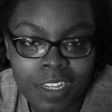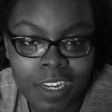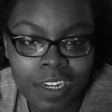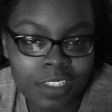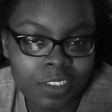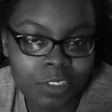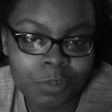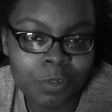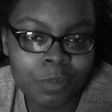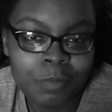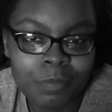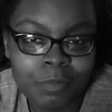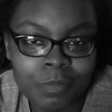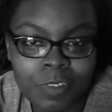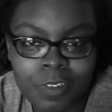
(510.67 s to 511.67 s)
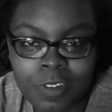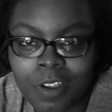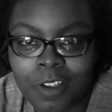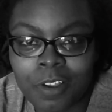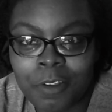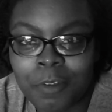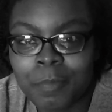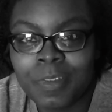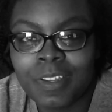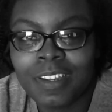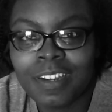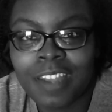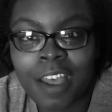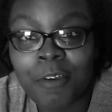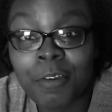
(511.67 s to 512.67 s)
I guess you would call me
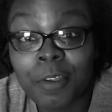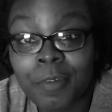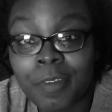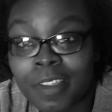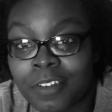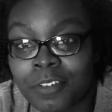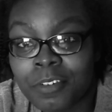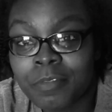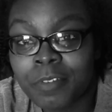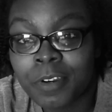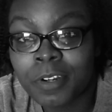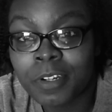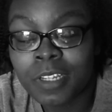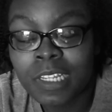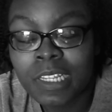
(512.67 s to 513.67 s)
an outgoing introvert.